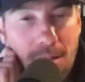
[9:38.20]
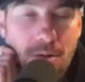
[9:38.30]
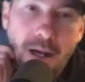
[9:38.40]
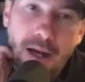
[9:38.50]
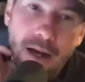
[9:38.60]

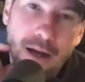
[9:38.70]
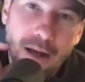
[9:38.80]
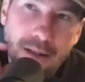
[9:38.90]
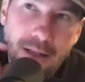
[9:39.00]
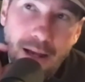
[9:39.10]

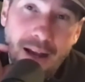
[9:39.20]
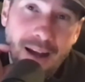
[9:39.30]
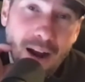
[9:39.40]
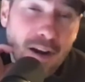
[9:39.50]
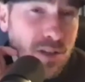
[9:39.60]
Yeah.
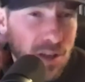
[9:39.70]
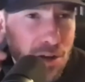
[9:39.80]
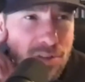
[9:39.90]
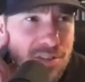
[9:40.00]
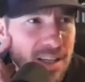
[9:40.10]
Are
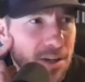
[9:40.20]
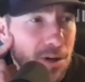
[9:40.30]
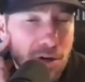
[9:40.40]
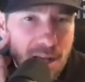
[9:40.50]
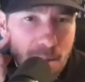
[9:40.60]
you seeing
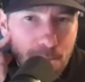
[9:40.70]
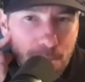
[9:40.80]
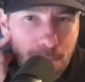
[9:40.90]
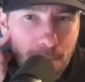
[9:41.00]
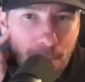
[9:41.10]
hookup
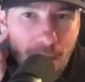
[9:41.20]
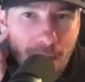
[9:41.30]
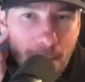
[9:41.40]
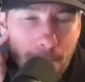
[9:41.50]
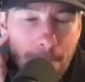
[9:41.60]

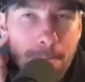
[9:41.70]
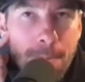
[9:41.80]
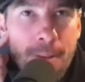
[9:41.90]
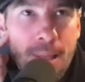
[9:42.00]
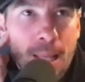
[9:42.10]

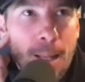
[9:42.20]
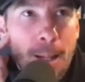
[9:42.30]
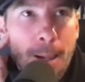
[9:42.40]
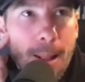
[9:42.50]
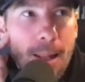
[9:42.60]

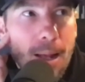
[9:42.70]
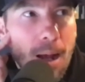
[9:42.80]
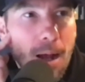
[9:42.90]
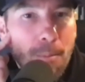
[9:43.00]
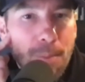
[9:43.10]

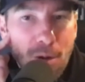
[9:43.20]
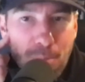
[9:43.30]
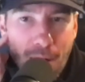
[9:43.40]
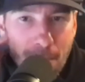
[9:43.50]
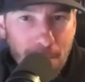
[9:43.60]
a bigger
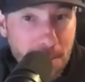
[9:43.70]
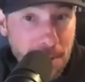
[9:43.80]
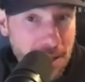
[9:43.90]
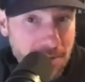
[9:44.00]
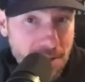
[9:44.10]
problem
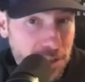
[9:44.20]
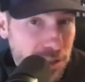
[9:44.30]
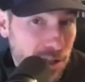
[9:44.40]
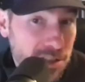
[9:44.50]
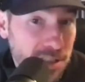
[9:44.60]
maybe inside the
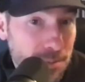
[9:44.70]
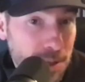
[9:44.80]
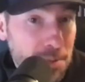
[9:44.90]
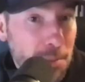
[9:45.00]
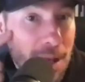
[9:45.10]
church than
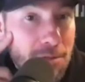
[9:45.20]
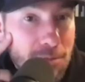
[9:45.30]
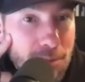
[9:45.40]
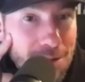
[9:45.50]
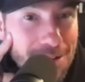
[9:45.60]
people might
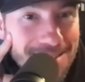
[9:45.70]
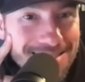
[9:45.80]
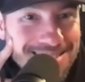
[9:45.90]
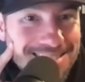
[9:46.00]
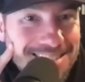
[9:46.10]

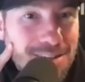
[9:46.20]
realize?